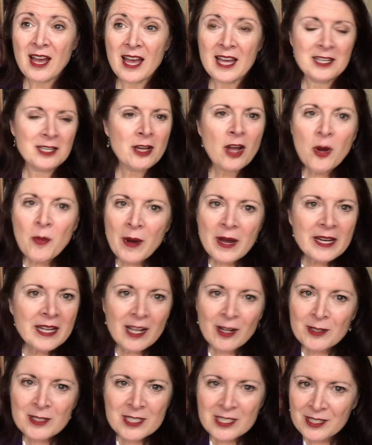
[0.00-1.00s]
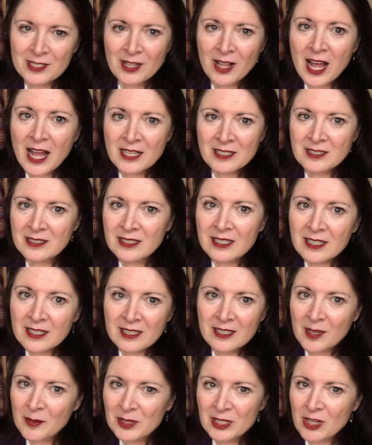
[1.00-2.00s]
and nobody else in the class
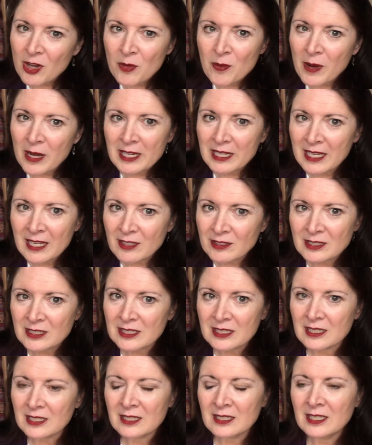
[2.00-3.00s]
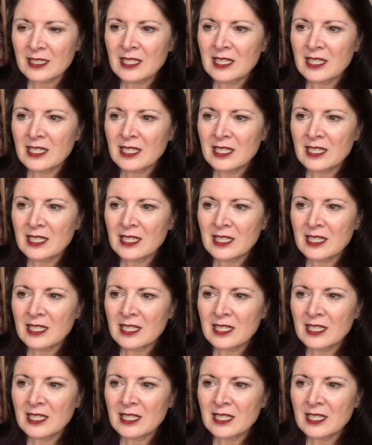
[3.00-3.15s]
knitted. I mean, nobody else did.